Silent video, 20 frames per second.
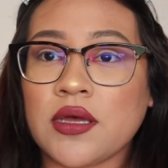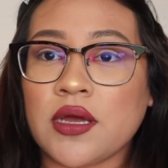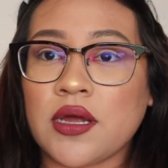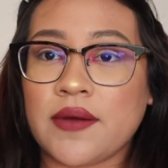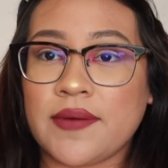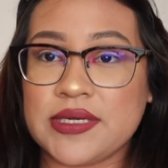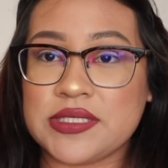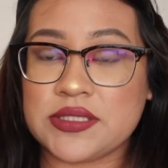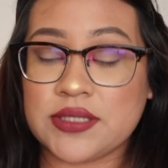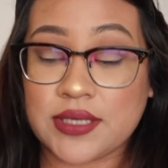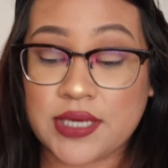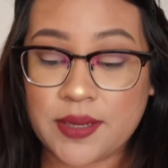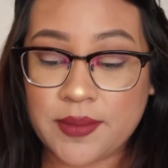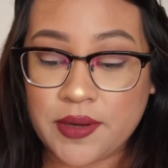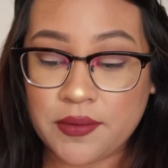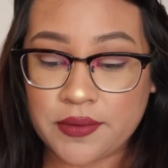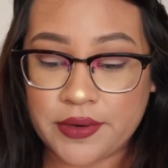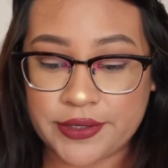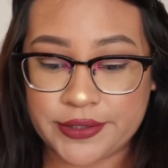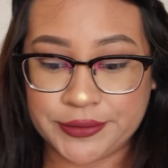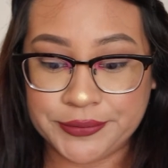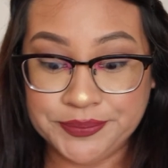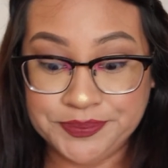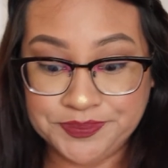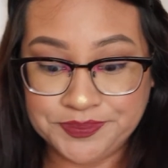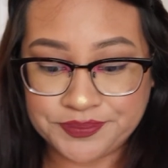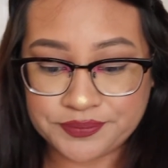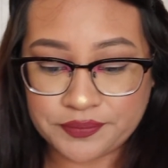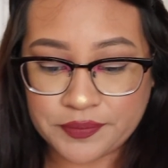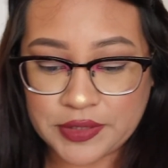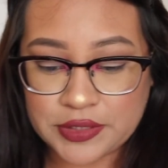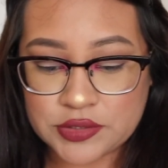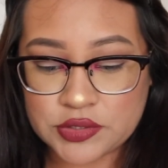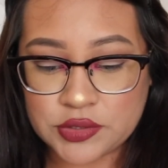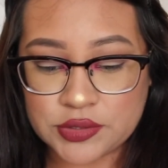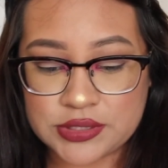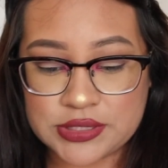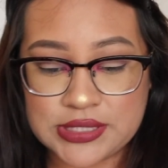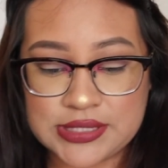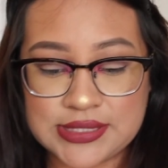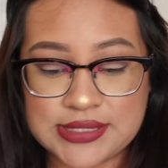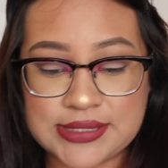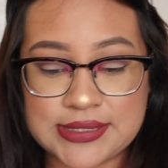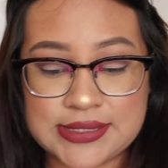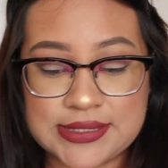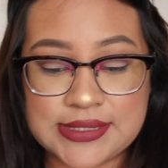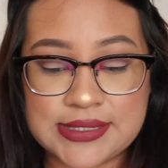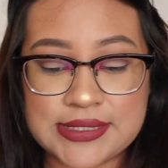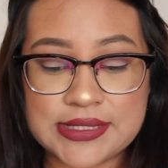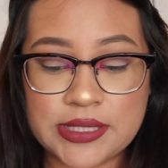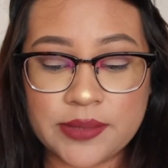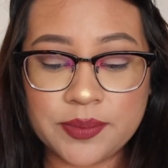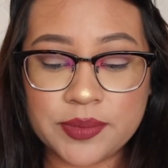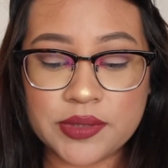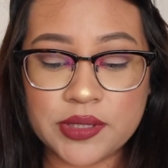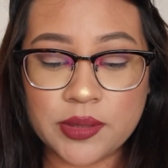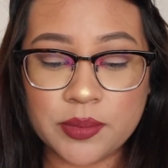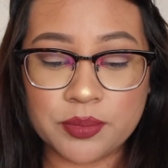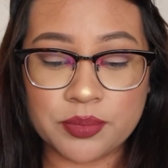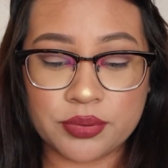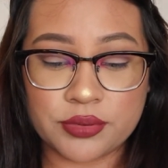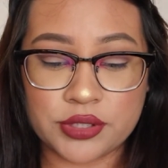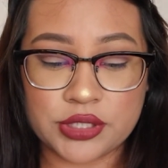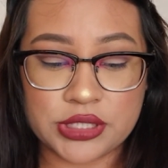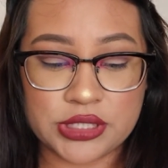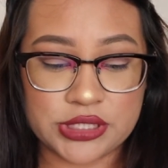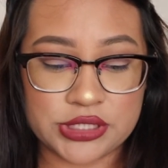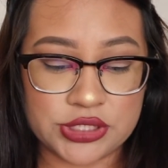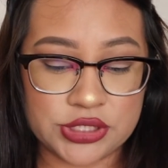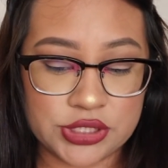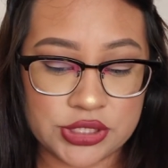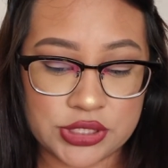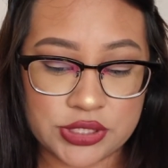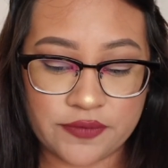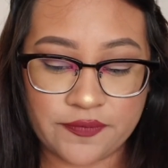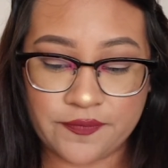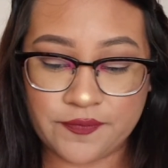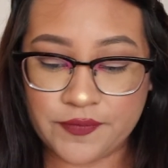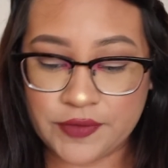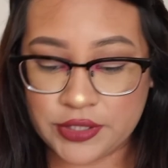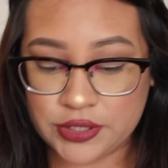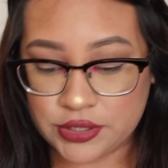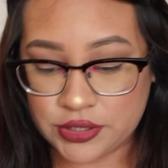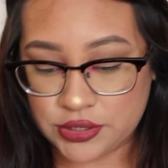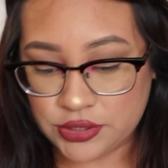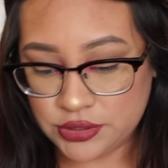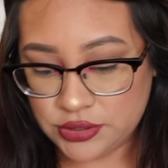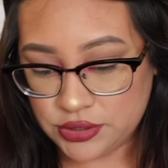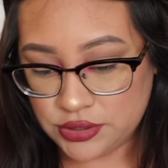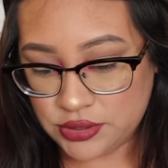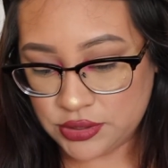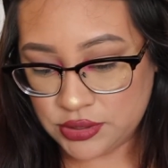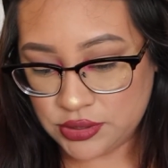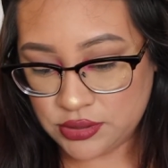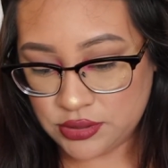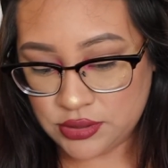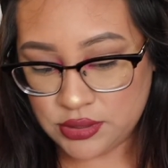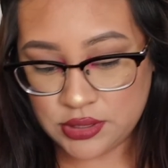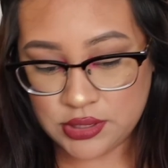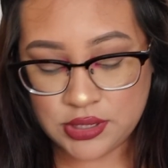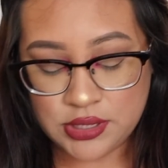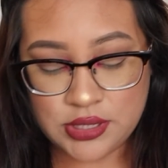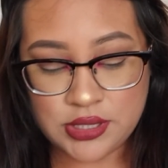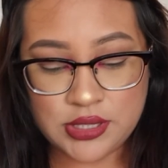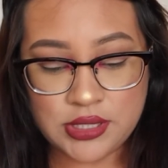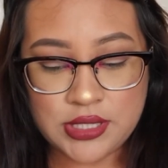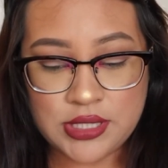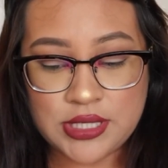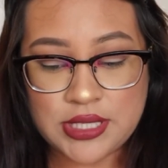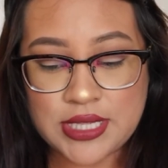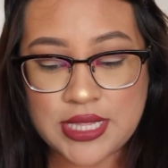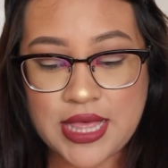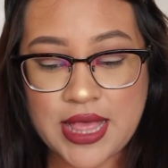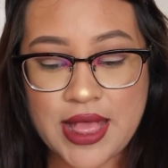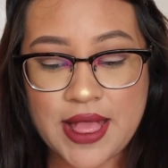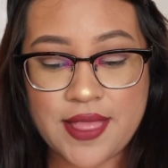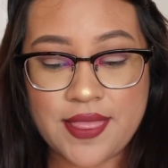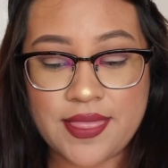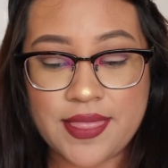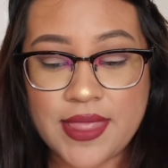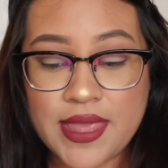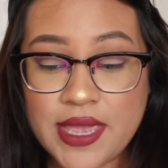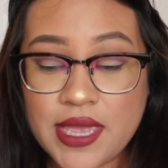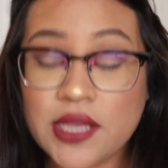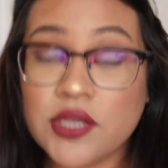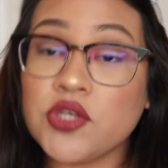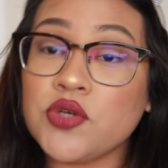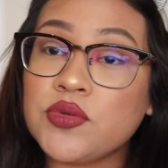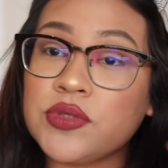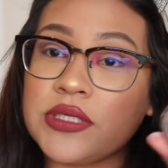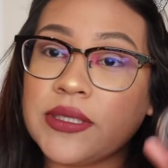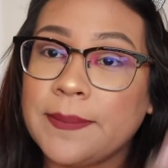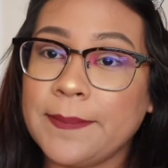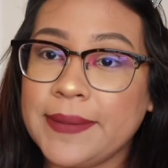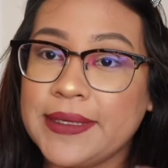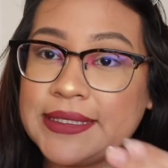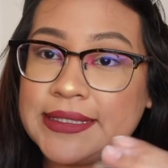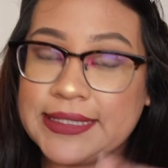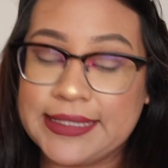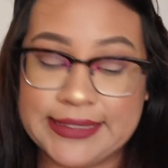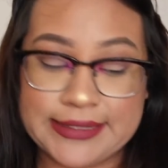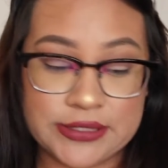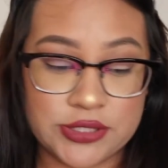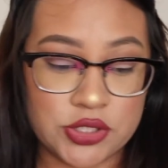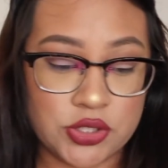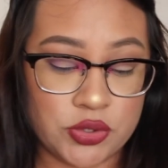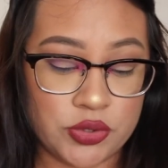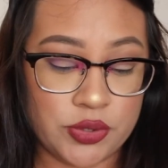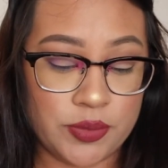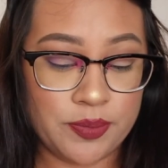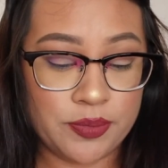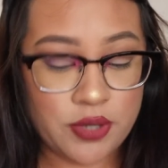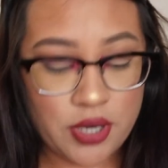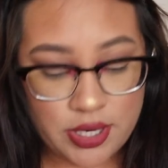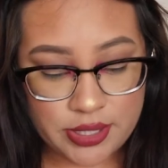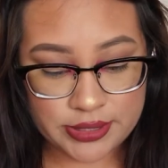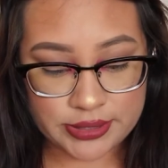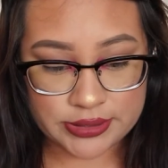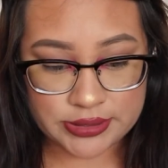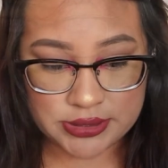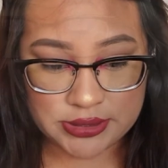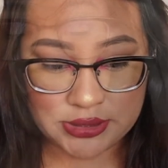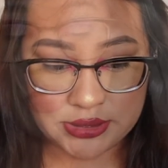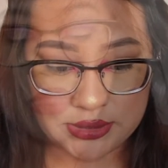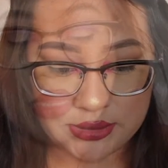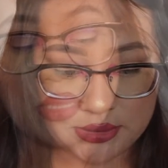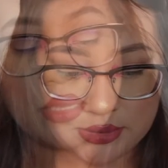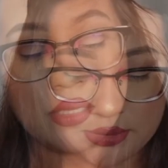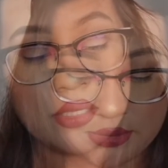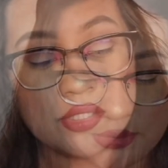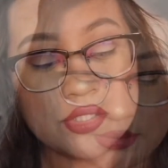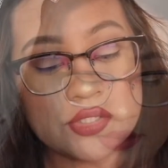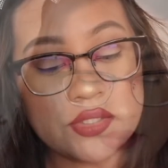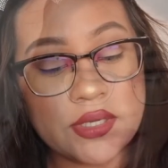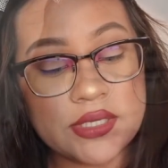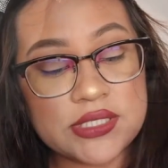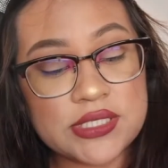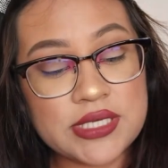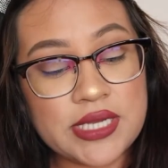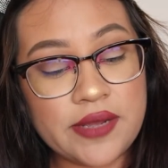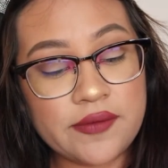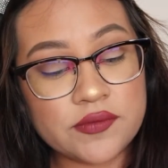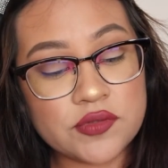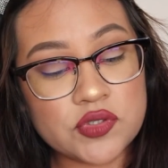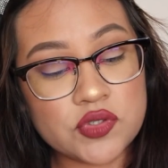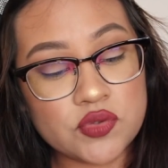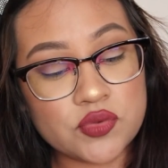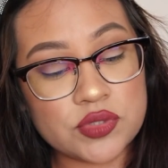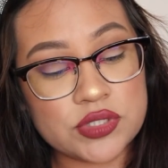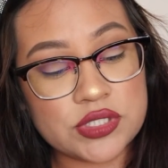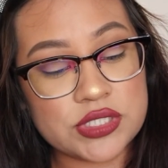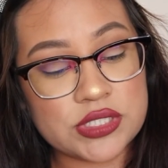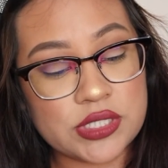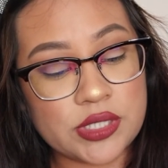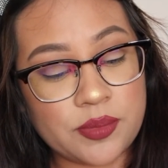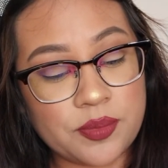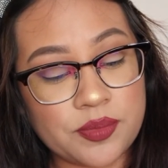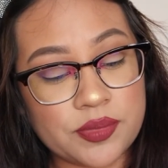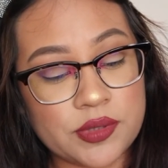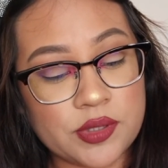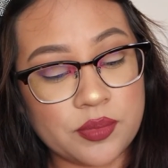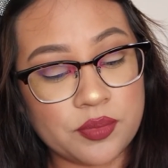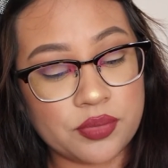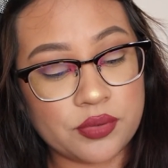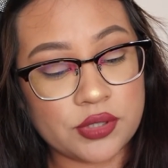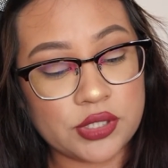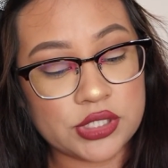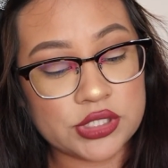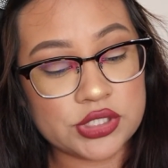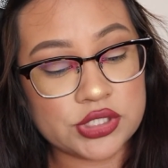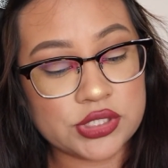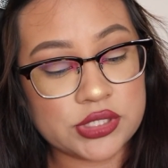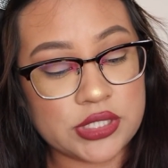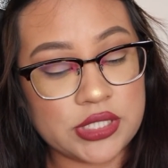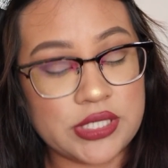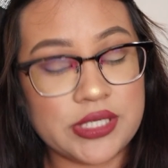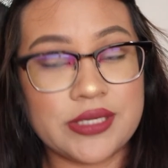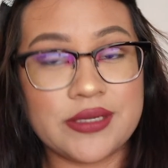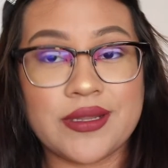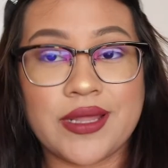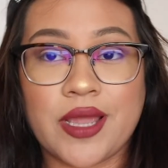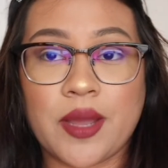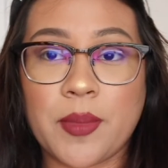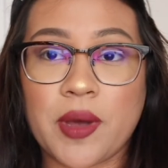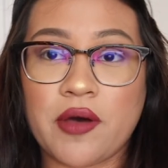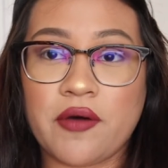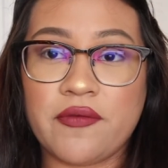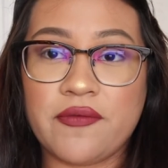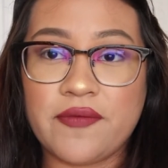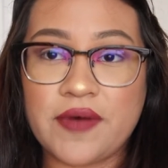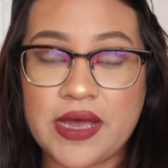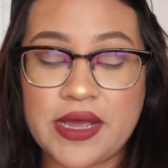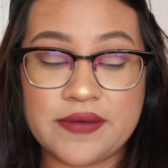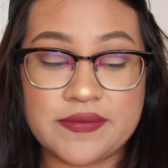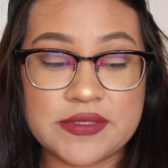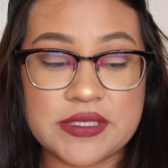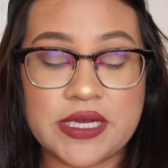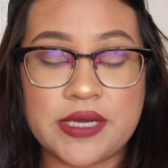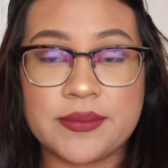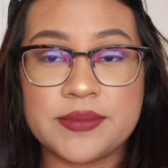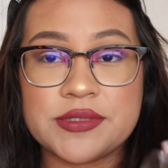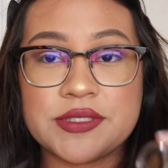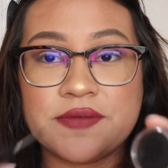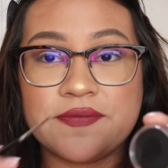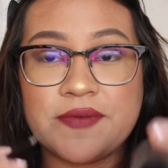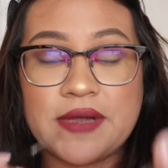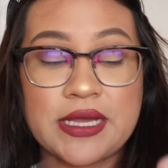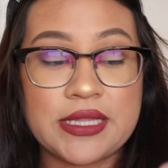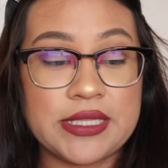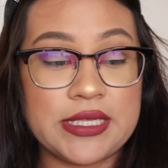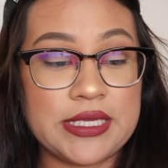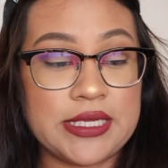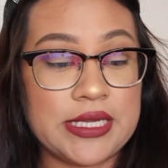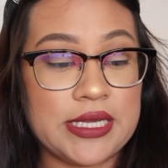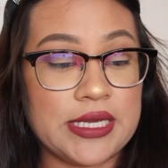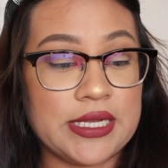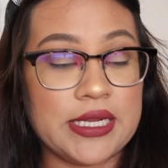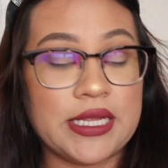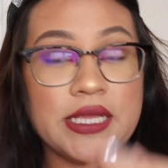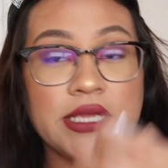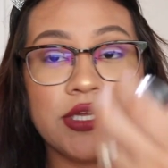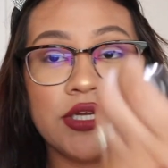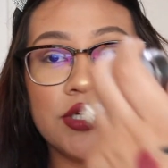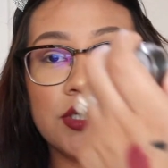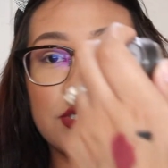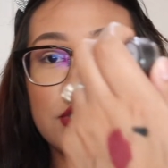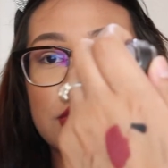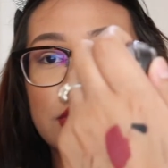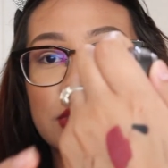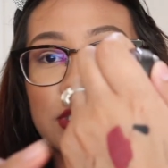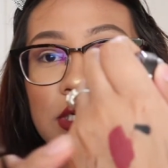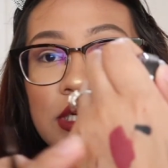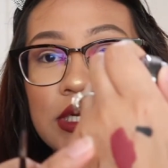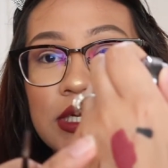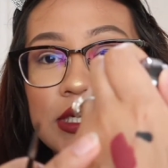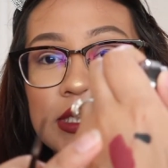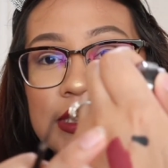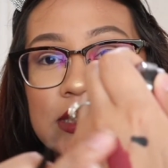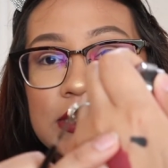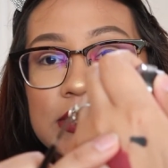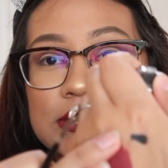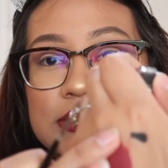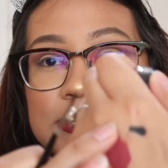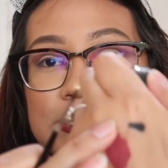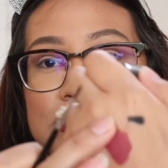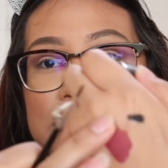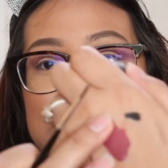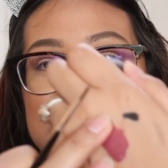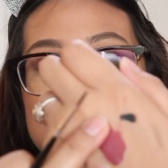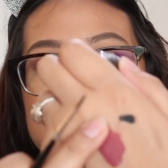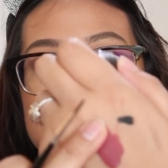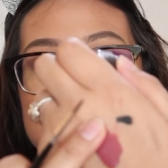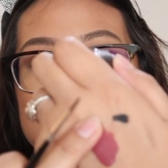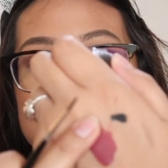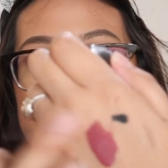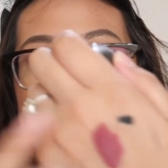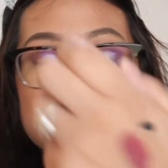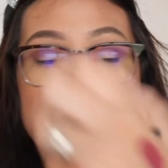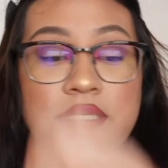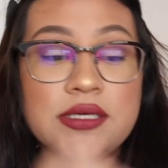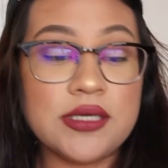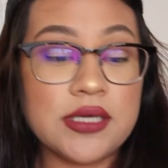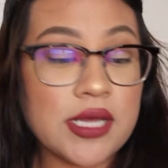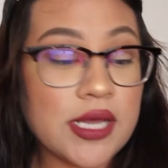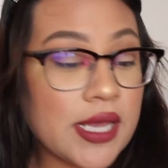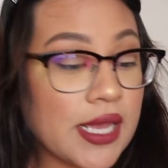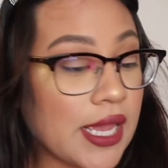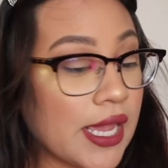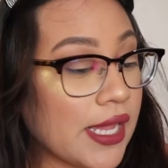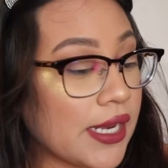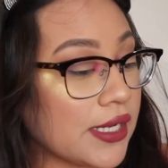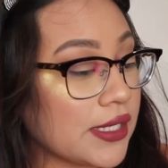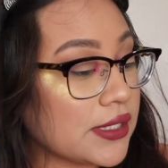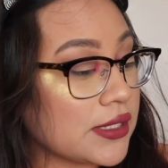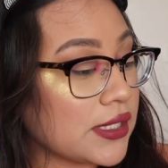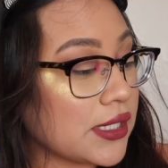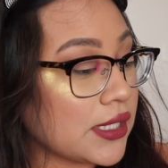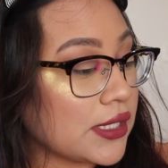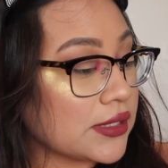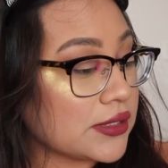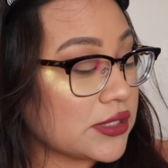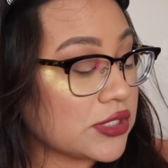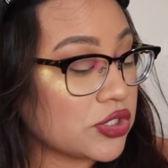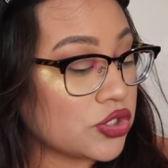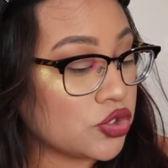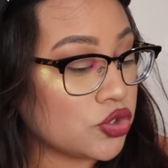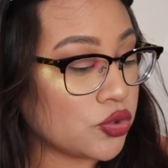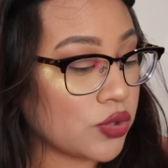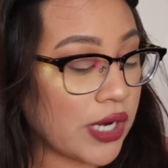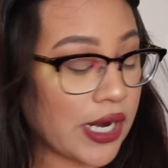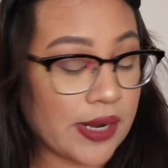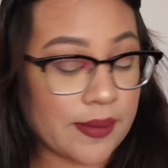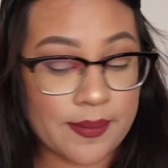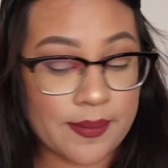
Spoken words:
All right, so I got my water. So it says to dip the brush first and then you dip it into the product. So I did have to dip the brush in like about 5 times to finally get a good consistency, and it does dry